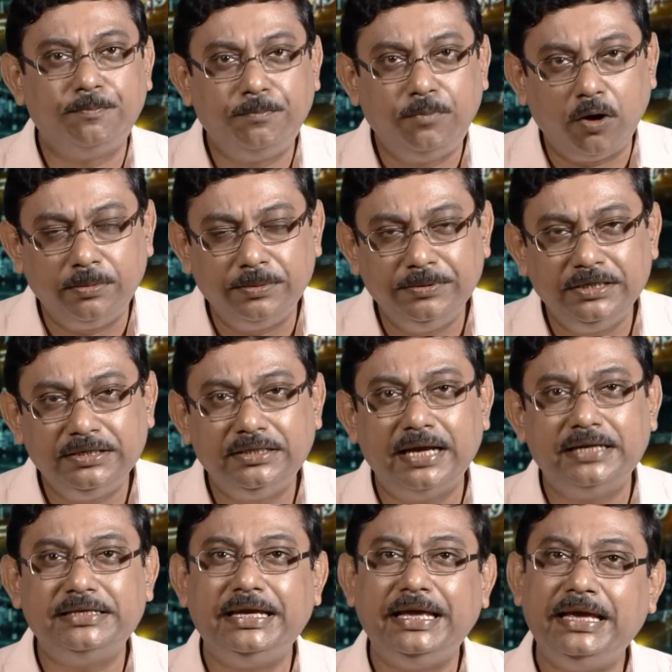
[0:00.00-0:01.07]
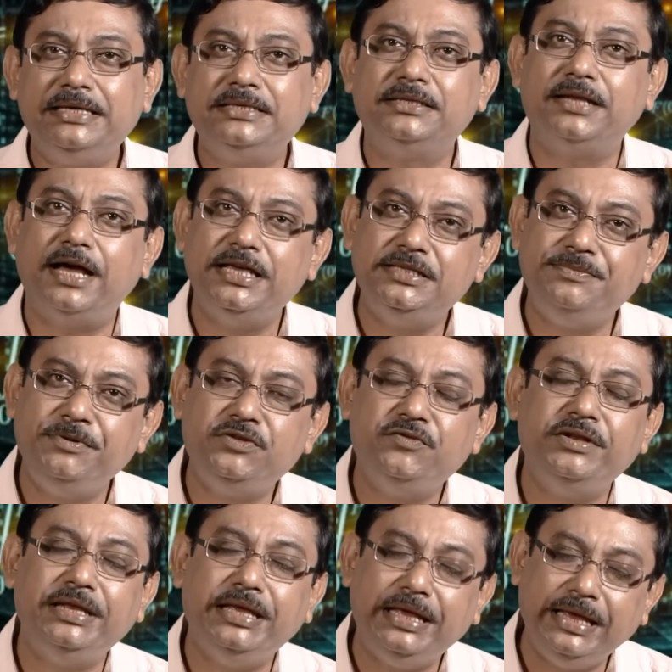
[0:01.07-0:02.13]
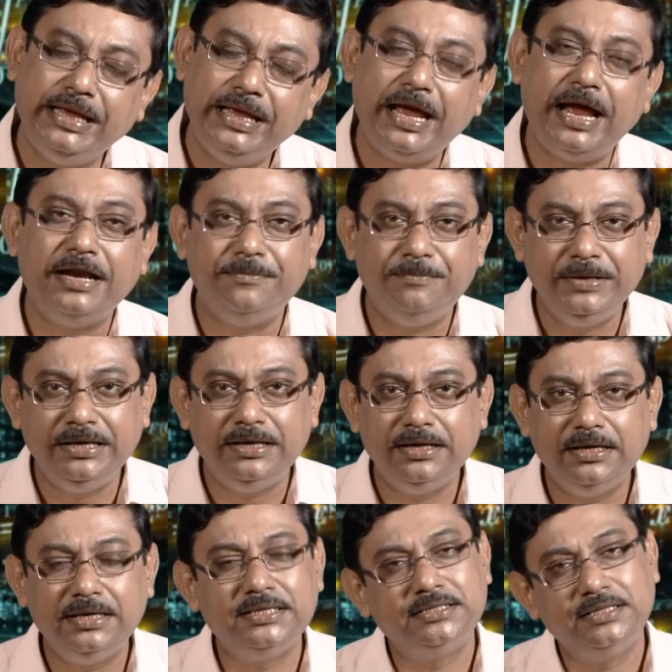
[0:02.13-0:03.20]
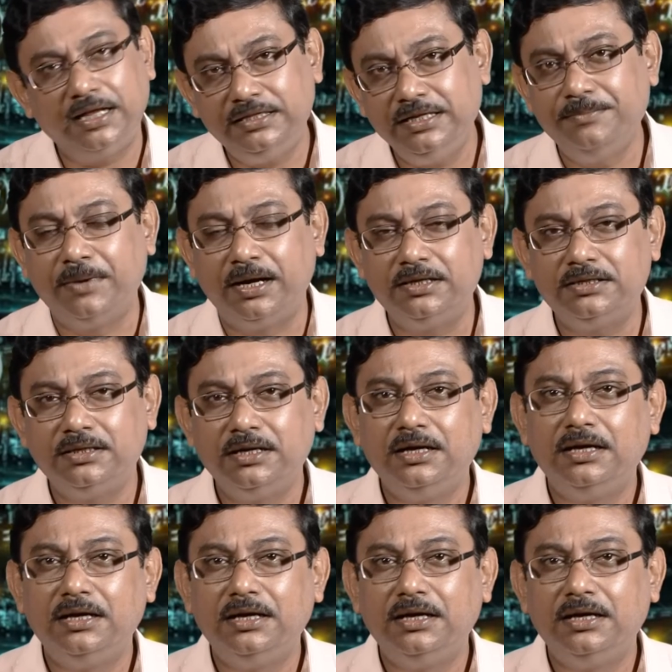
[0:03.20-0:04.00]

probability that x lies between a and b is nothing but